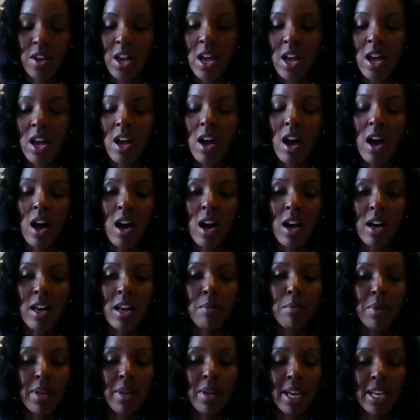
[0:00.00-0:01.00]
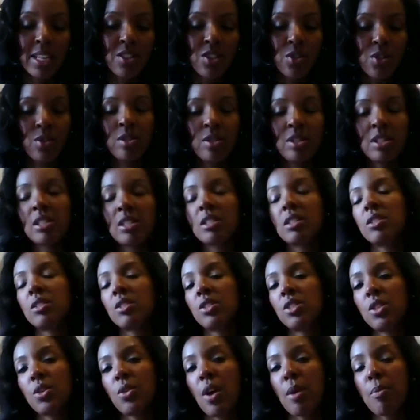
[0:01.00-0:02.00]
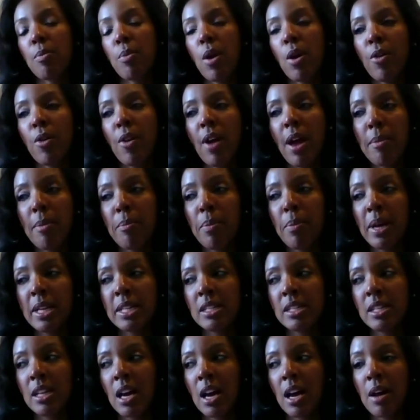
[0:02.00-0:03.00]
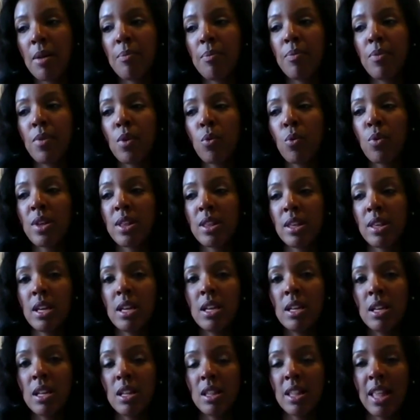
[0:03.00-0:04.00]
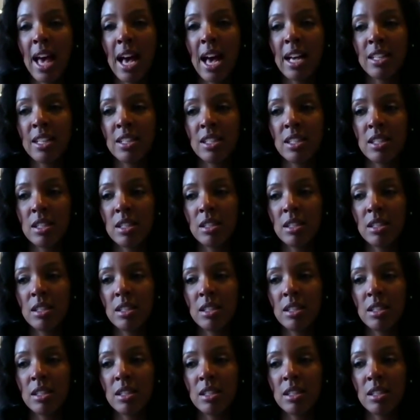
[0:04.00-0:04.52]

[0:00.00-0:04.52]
MBA students to our program, but within that